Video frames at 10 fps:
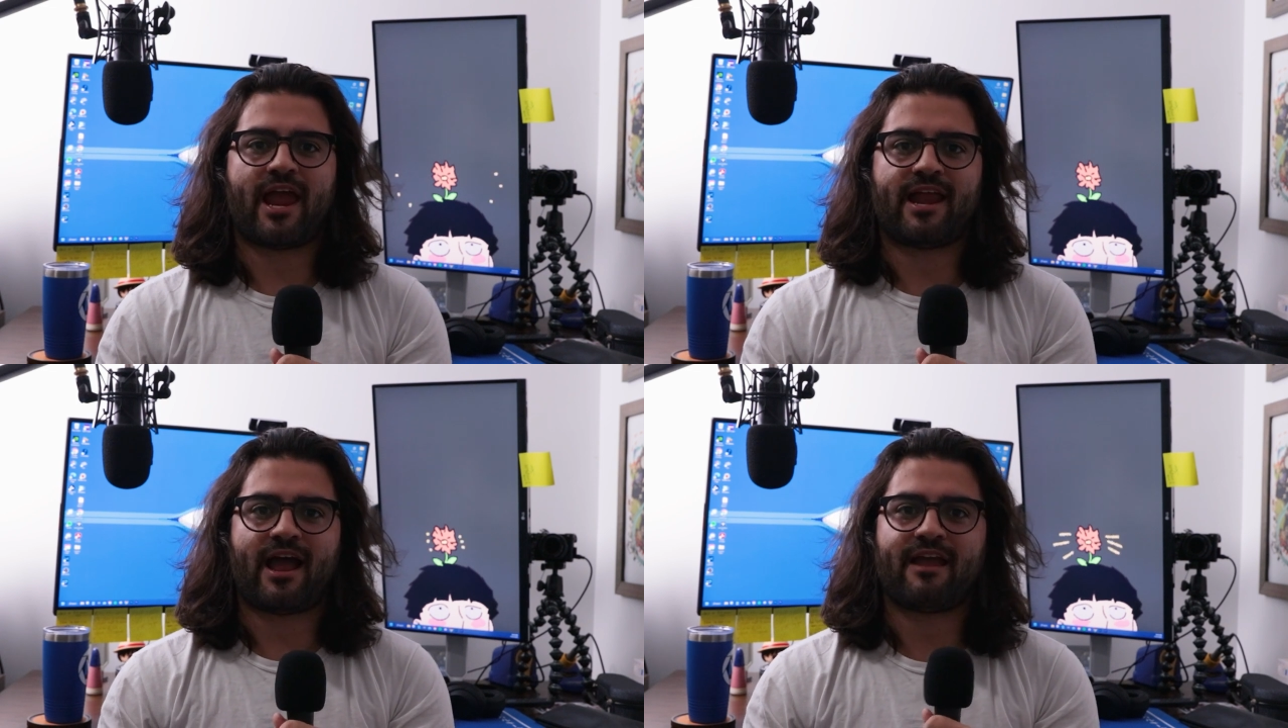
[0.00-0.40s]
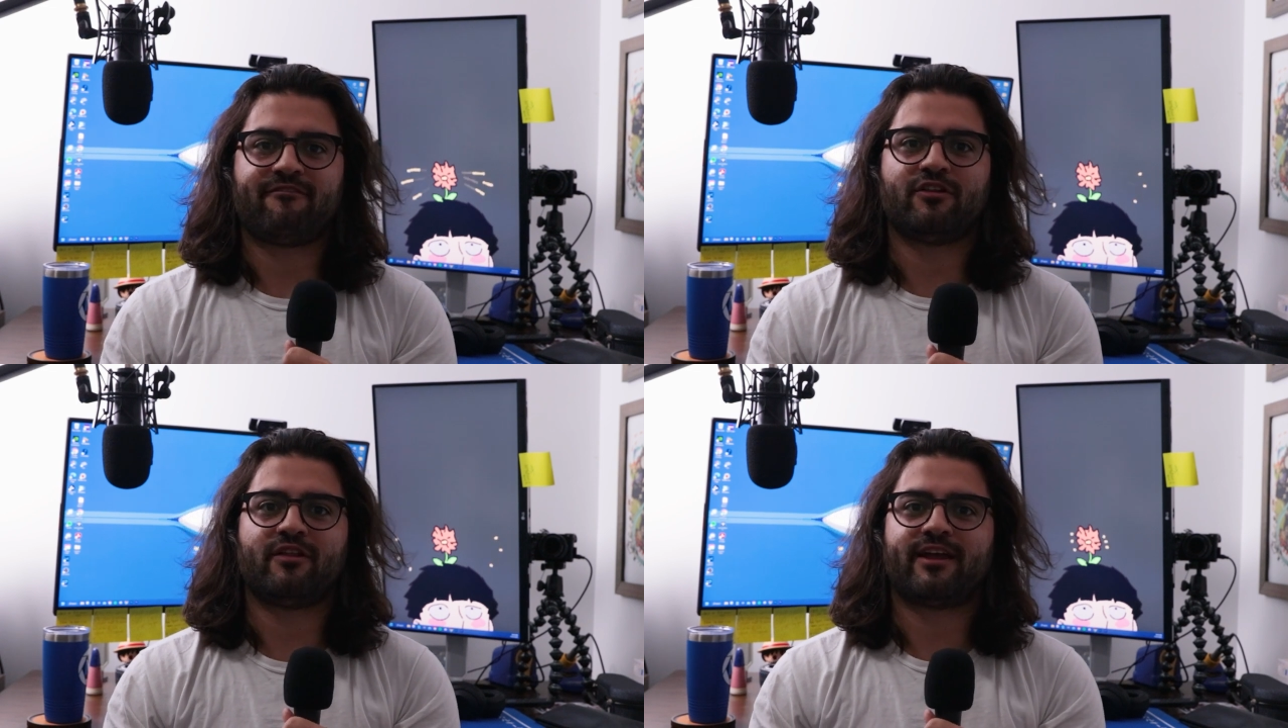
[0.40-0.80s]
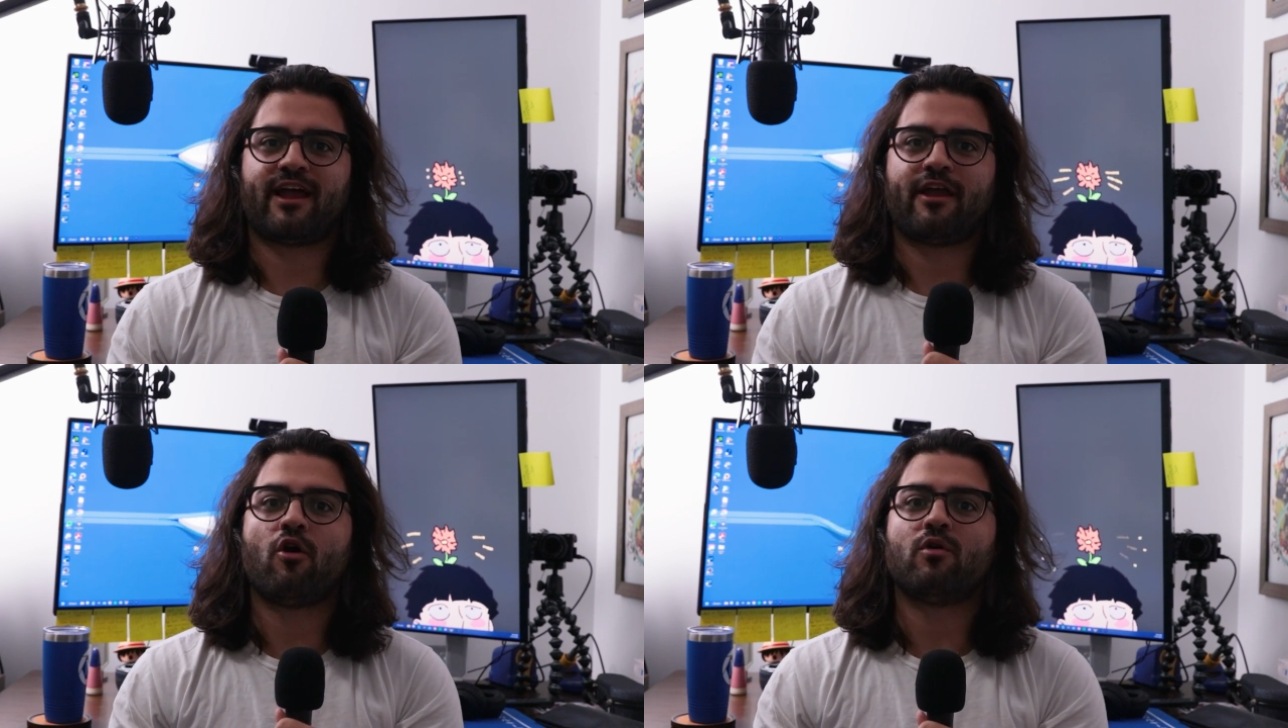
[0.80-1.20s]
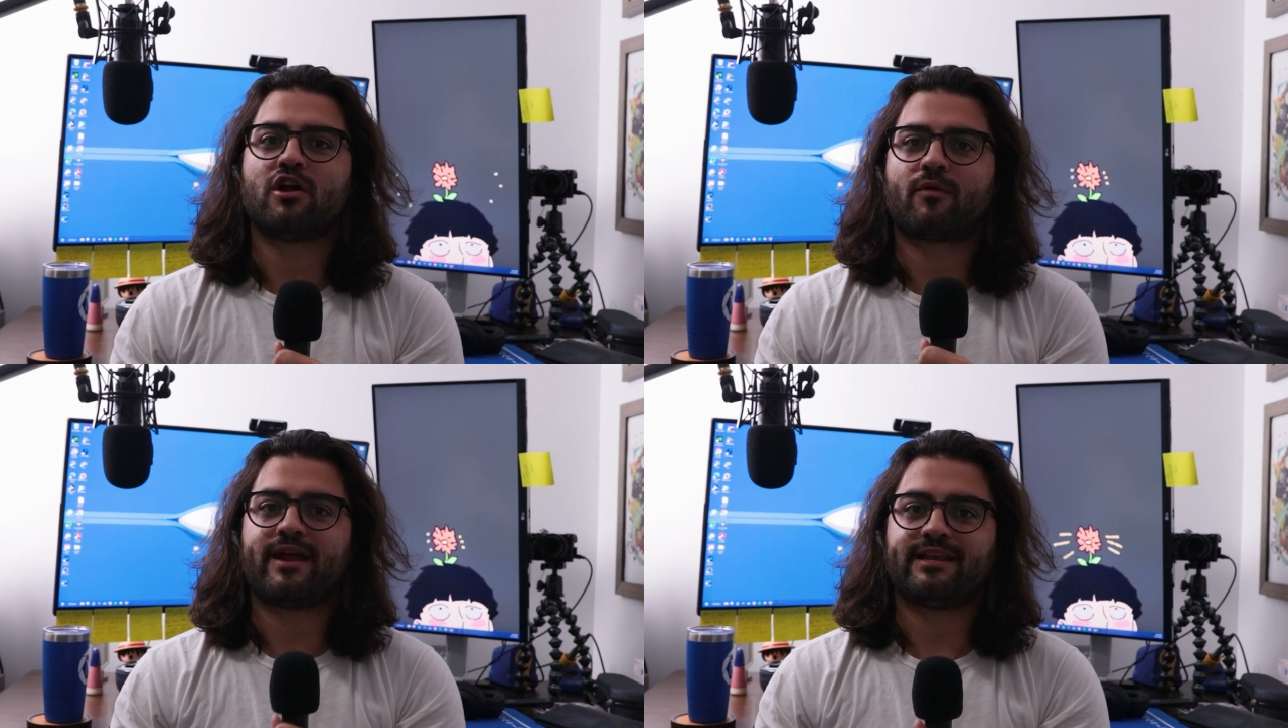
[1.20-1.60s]
and I feel like I owe a
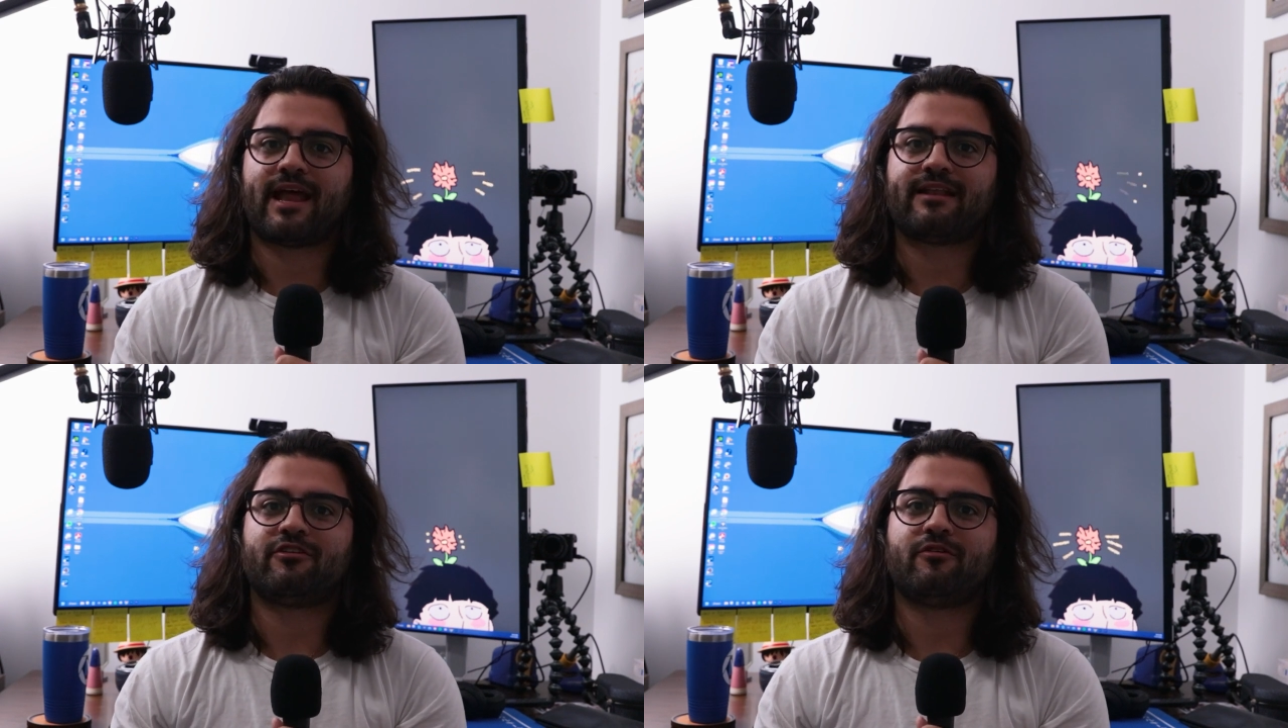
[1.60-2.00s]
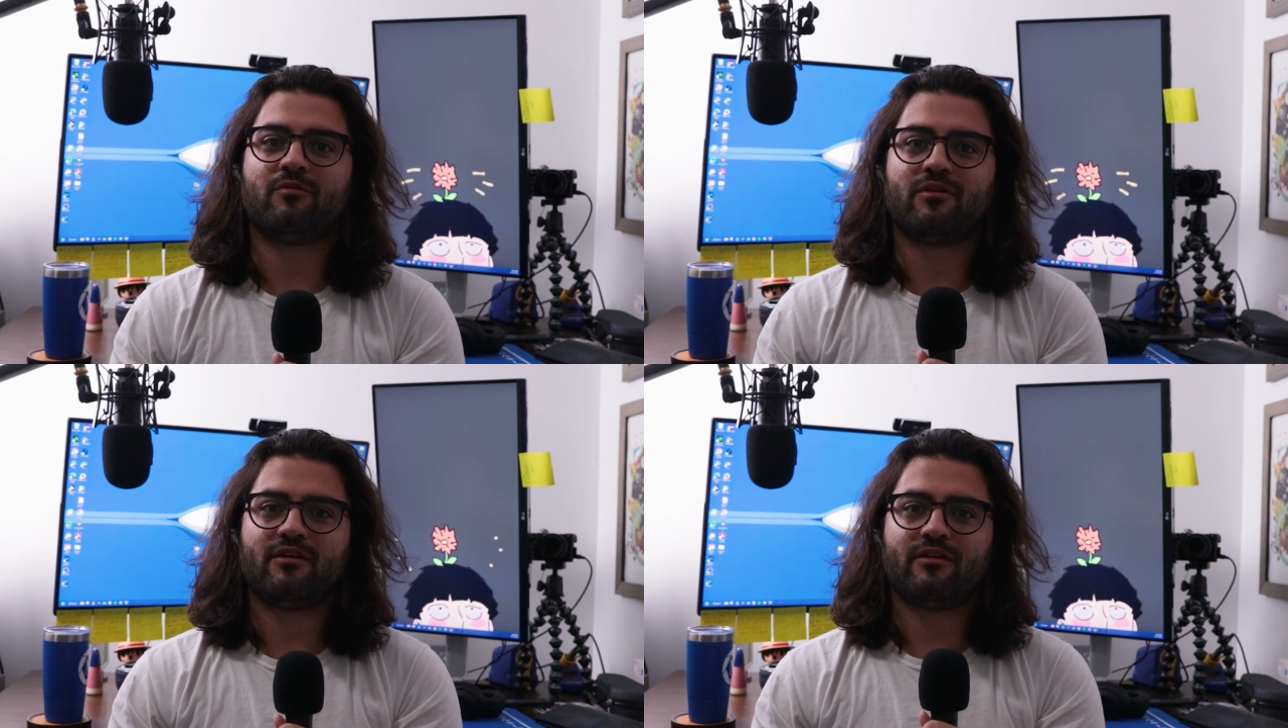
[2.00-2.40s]
great debt to.